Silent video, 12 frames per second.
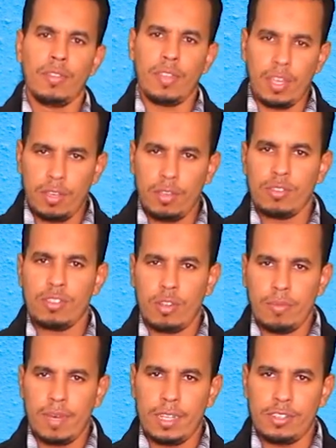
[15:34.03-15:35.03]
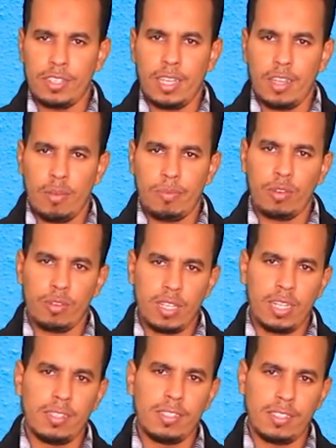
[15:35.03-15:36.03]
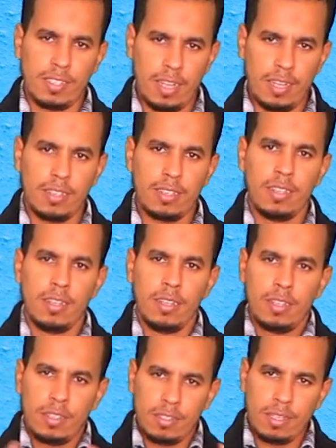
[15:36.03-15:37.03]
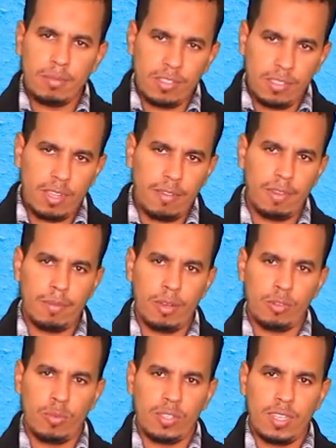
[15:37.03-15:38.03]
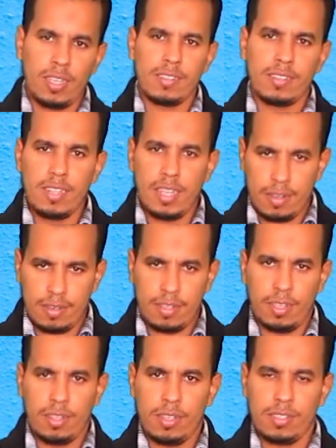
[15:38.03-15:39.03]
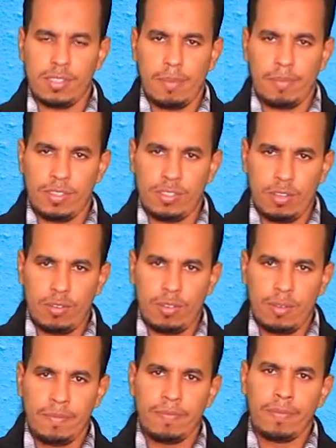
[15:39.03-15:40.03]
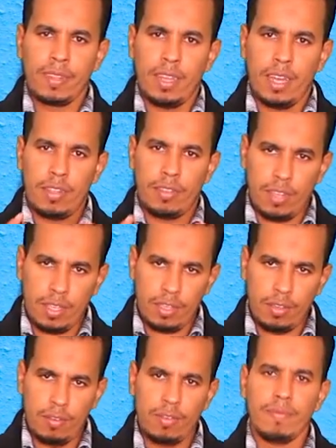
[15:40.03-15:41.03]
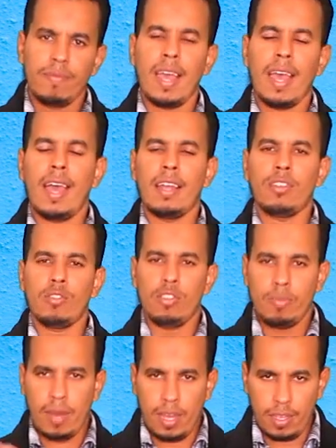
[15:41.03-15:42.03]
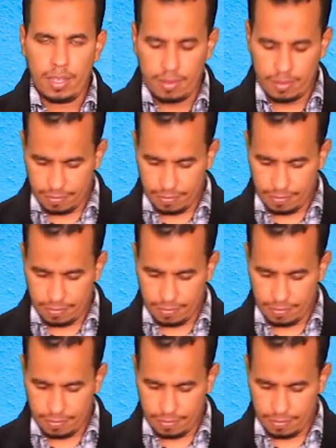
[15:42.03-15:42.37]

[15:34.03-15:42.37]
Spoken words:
Thank you so much. I hope you could understand some stuff about what I said in this episode. I thank you and goodbye.